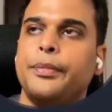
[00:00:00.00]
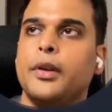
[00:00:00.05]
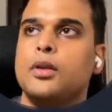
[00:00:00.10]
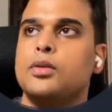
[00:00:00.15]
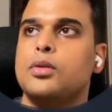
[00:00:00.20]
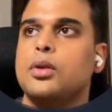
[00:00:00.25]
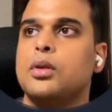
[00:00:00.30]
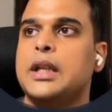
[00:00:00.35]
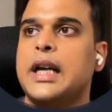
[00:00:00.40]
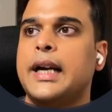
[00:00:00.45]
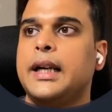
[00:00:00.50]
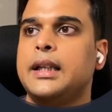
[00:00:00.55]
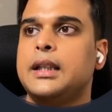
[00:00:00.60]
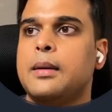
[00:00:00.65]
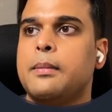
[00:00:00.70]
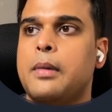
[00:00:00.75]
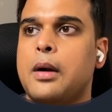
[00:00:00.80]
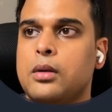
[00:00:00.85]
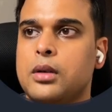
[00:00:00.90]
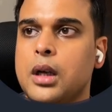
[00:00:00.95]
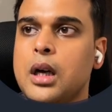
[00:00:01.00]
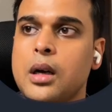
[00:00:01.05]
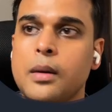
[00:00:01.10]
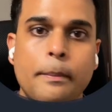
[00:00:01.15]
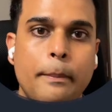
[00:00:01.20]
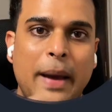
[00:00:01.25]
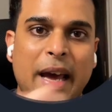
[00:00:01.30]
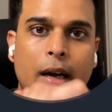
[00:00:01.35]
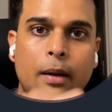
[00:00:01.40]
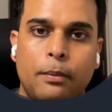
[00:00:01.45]
So that is about the
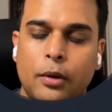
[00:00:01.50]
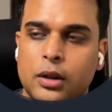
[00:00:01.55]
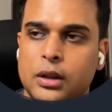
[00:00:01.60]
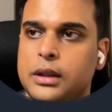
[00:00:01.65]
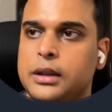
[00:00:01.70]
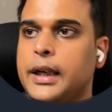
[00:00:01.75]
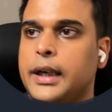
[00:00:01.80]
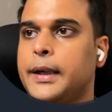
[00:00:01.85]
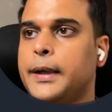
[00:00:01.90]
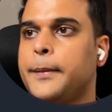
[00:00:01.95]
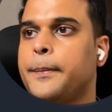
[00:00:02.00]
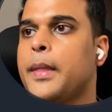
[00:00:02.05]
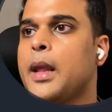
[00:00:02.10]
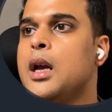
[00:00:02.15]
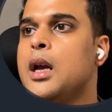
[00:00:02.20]
parent process ID.